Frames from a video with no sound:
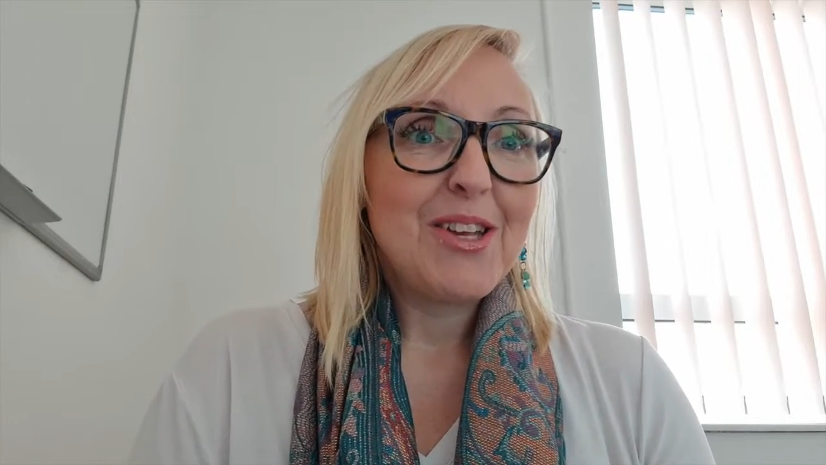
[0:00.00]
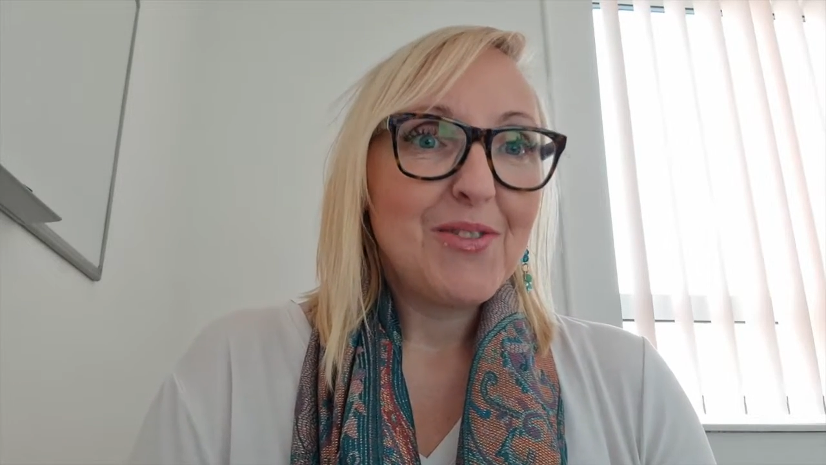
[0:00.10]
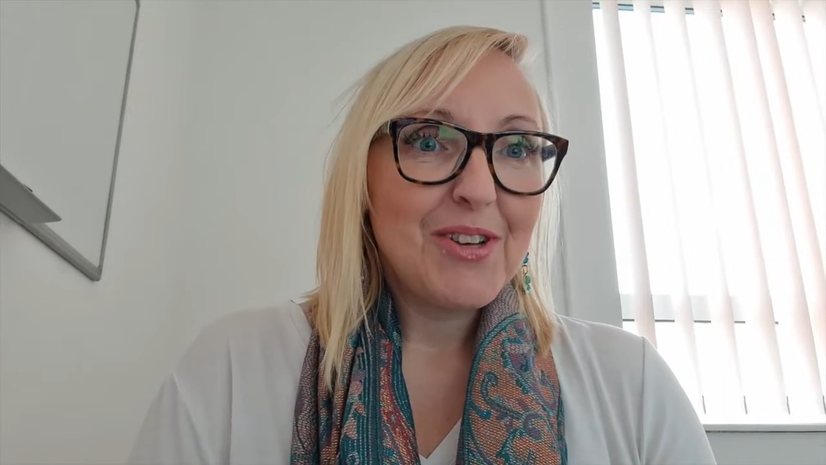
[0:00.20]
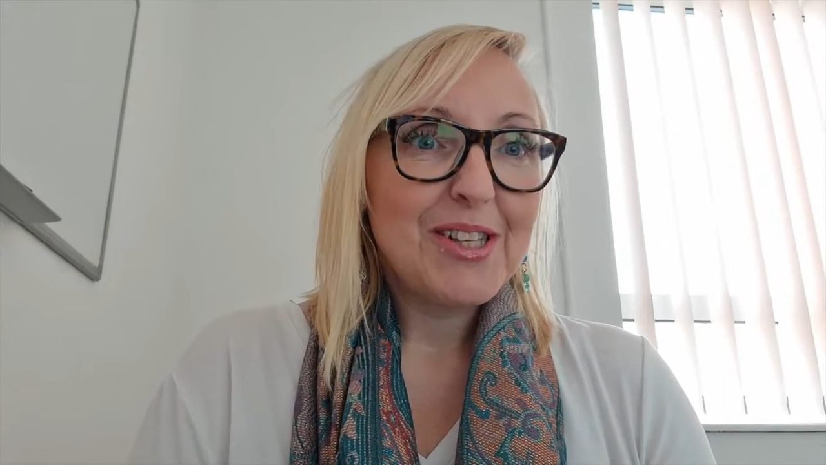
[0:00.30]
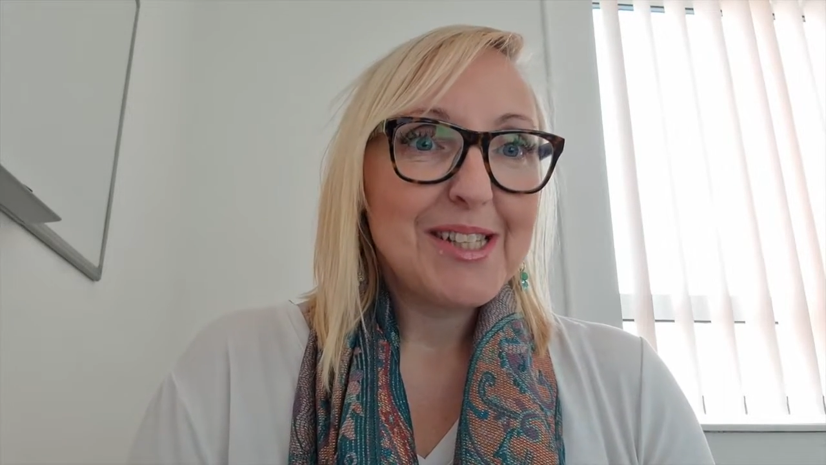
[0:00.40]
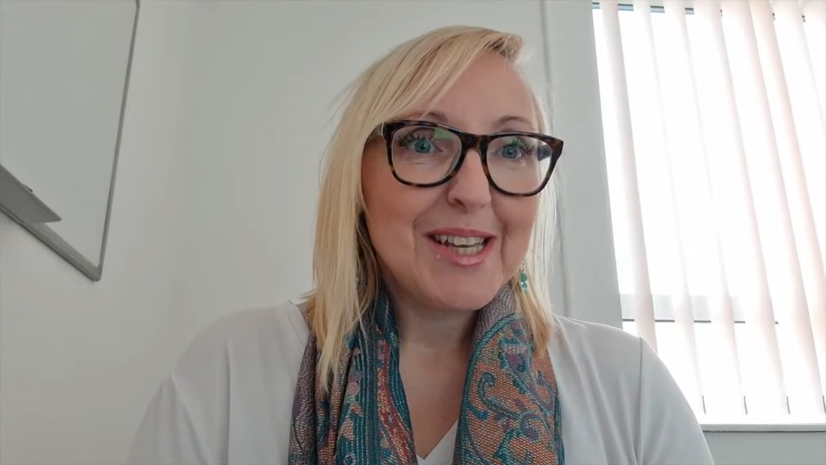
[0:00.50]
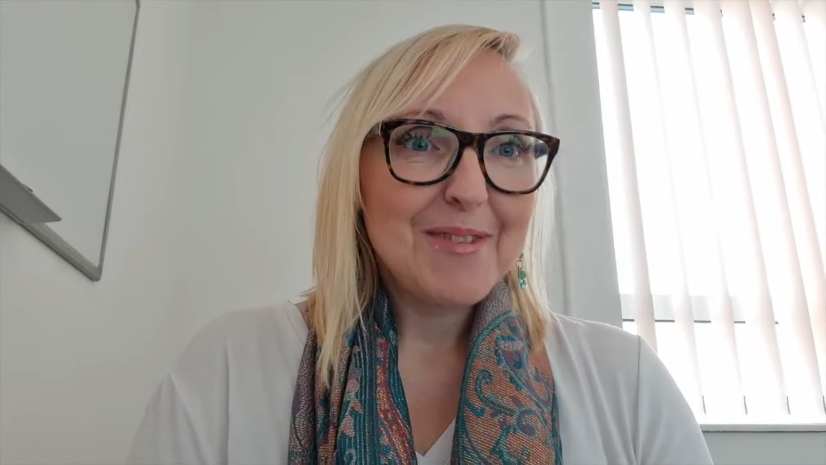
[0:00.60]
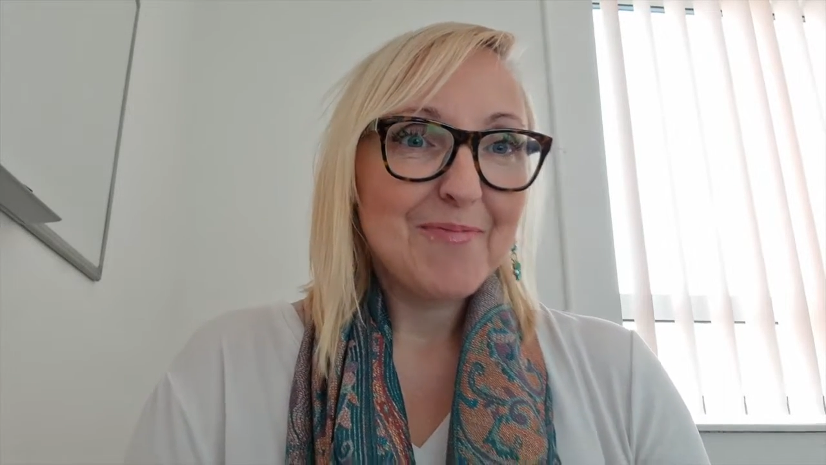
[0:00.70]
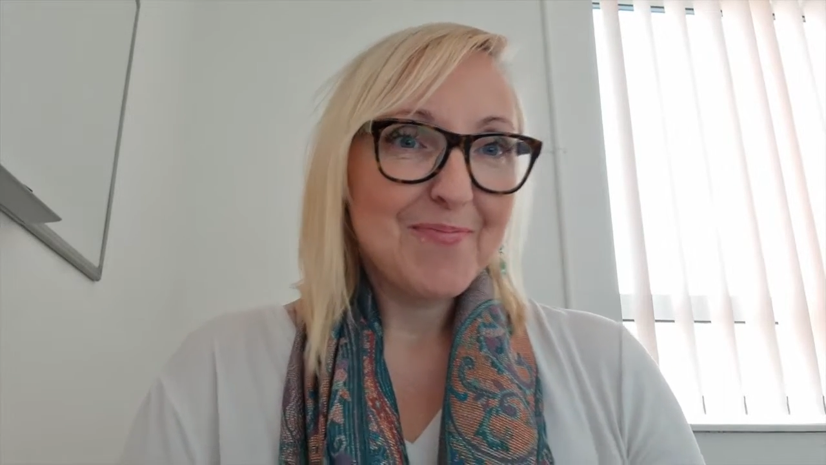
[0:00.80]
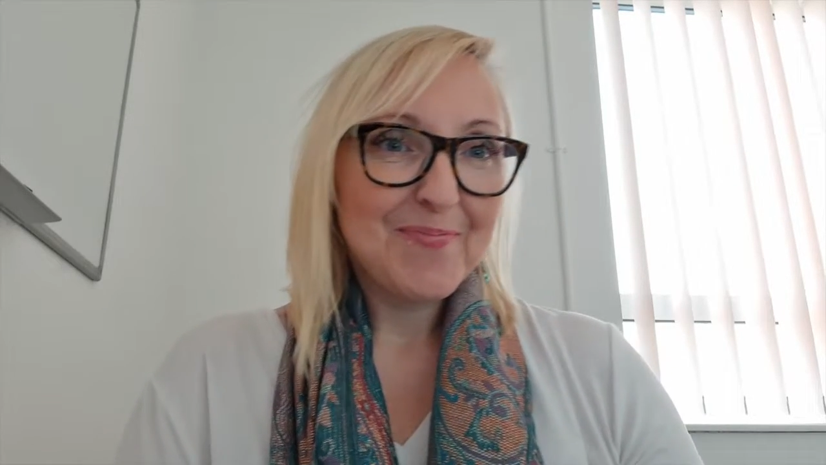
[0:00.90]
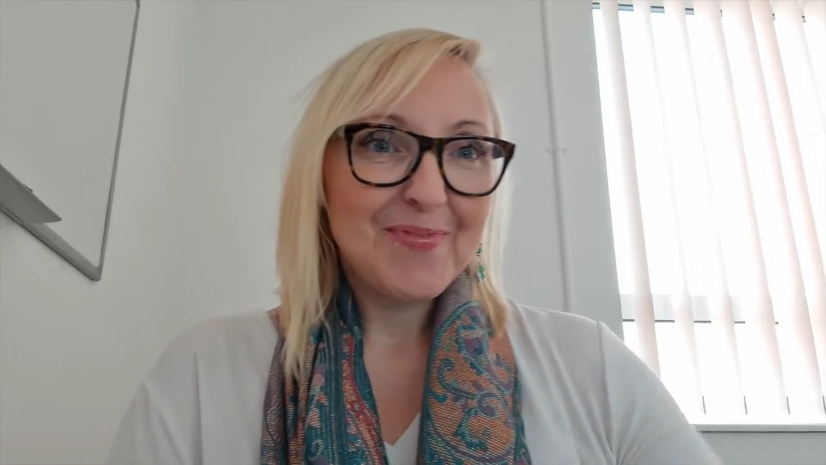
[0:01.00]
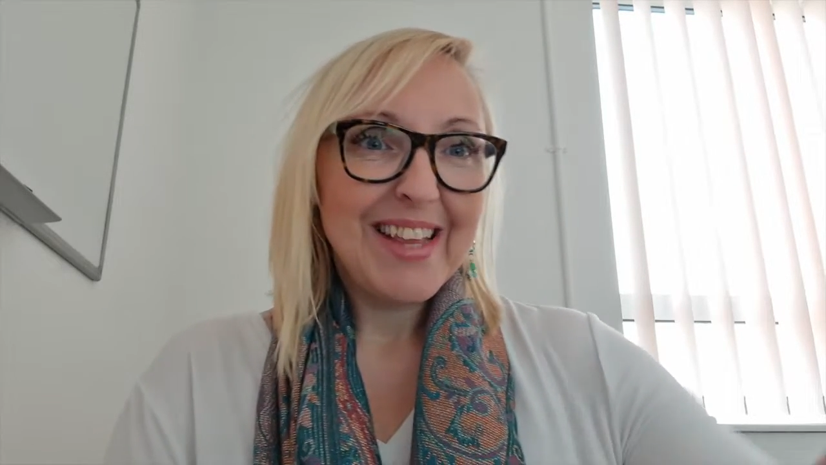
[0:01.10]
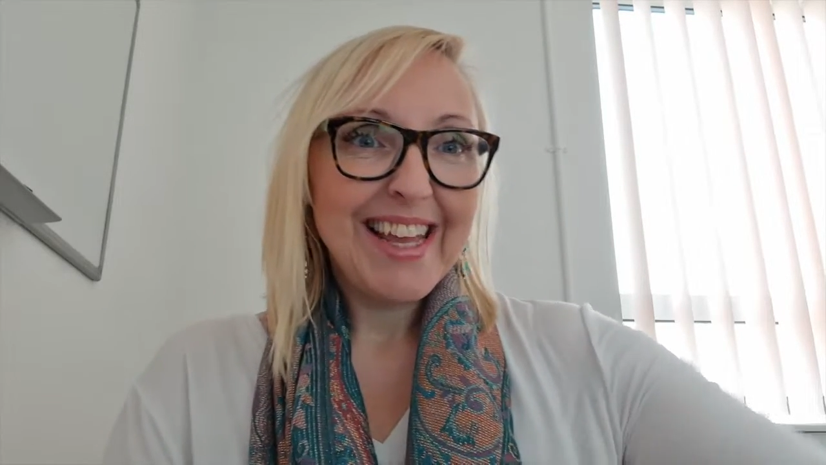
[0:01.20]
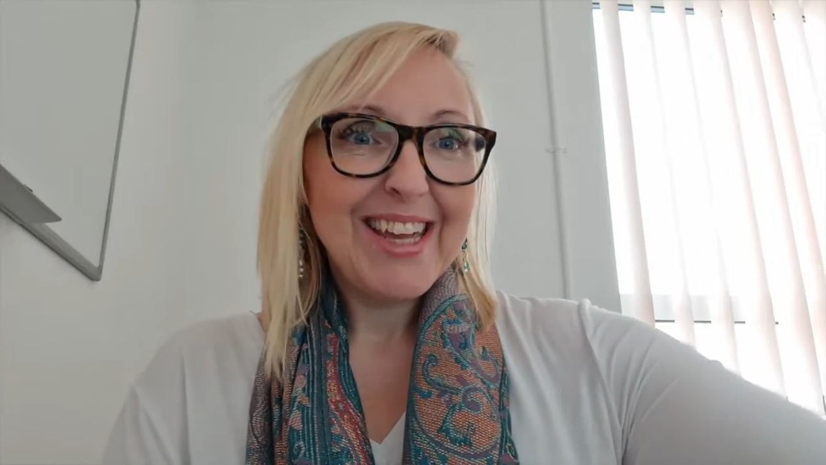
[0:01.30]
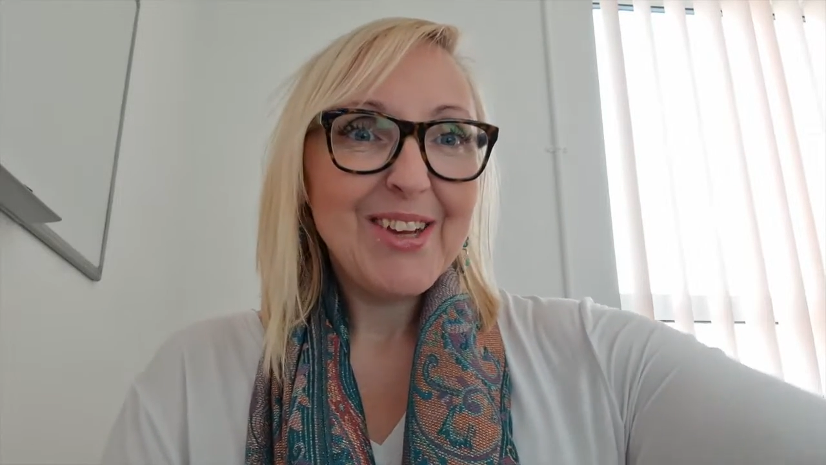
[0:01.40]
University.
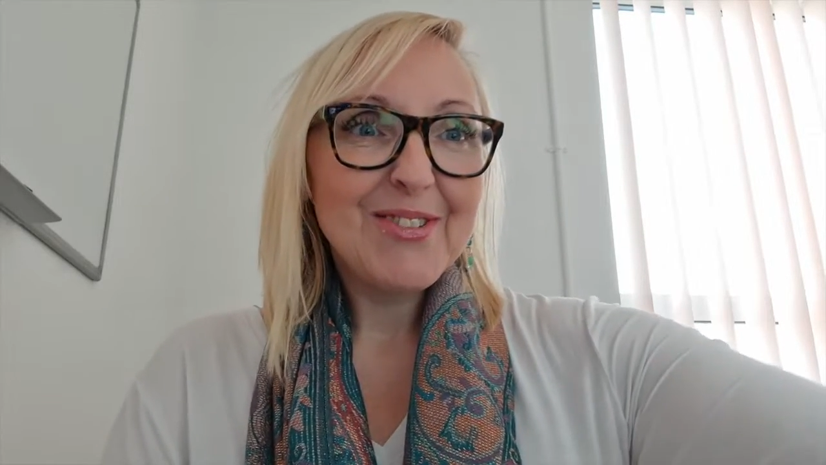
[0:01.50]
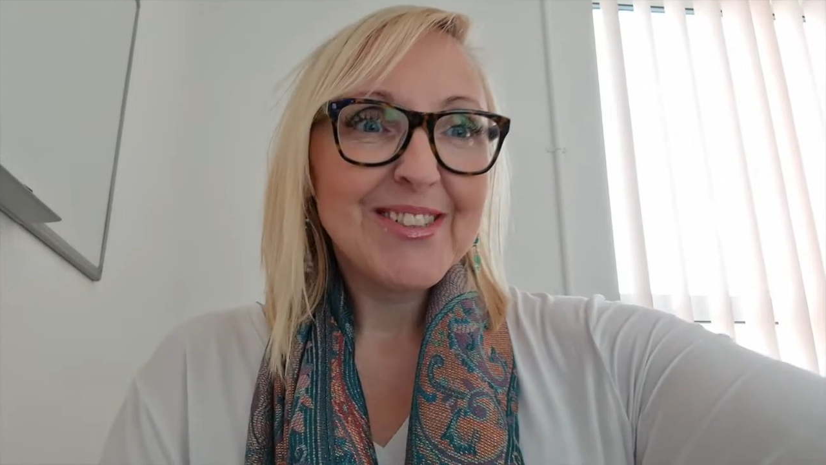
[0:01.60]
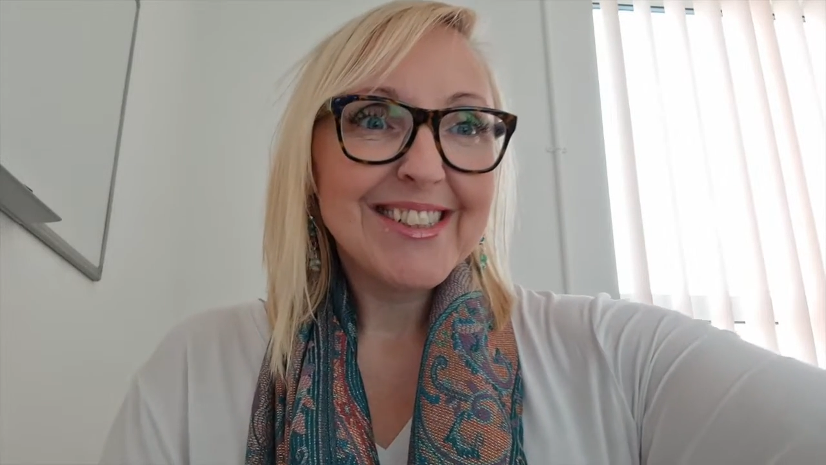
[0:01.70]
Thank you.